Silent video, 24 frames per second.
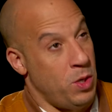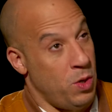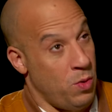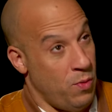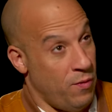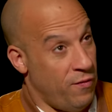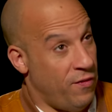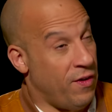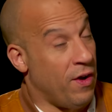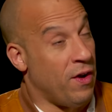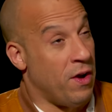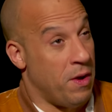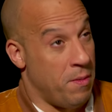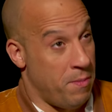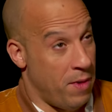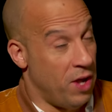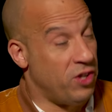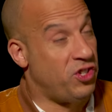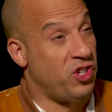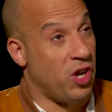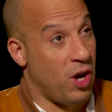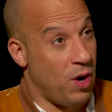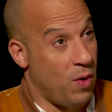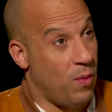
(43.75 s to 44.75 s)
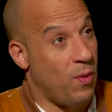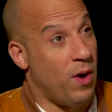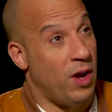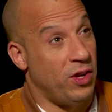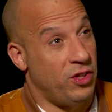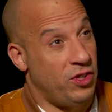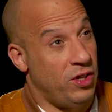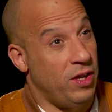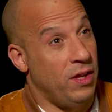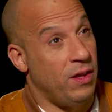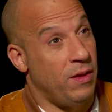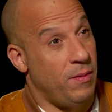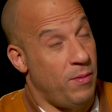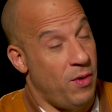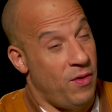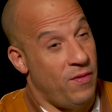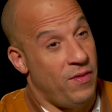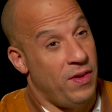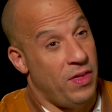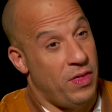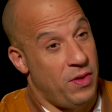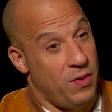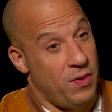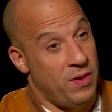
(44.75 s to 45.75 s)
You very much are watching the
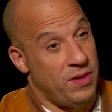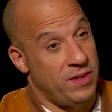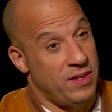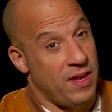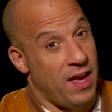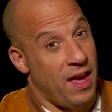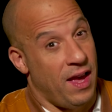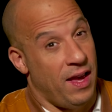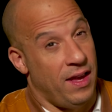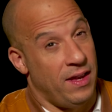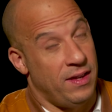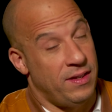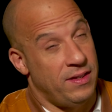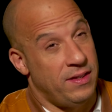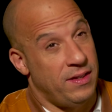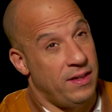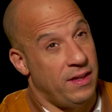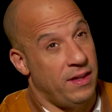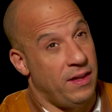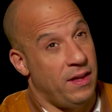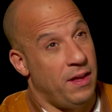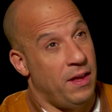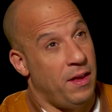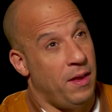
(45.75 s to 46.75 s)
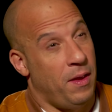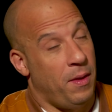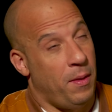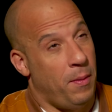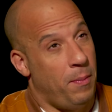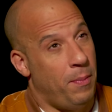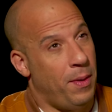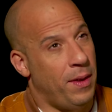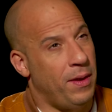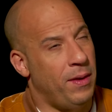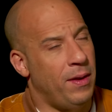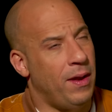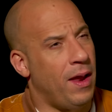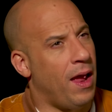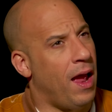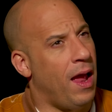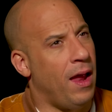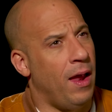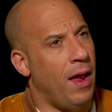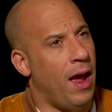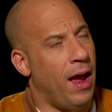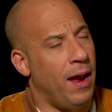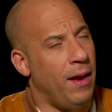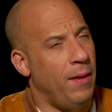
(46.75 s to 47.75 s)
movie through his eyes. But
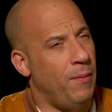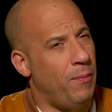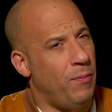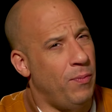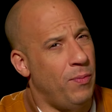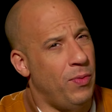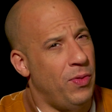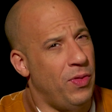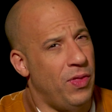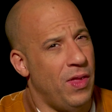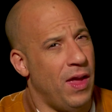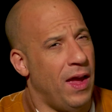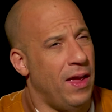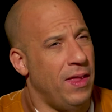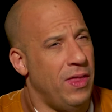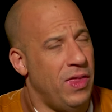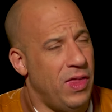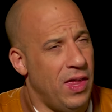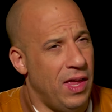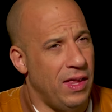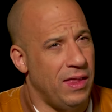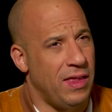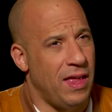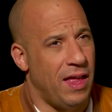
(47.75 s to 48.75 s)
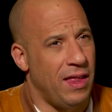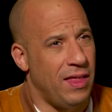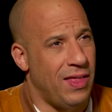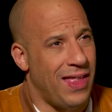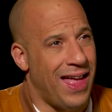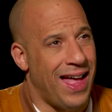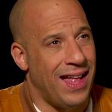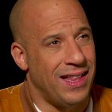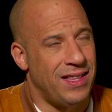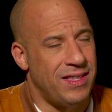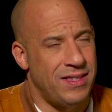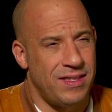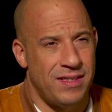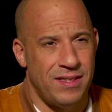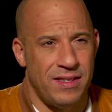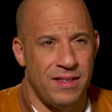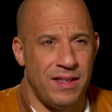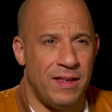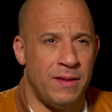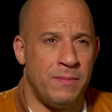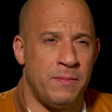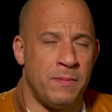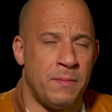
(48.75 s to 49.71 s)
I think that that's,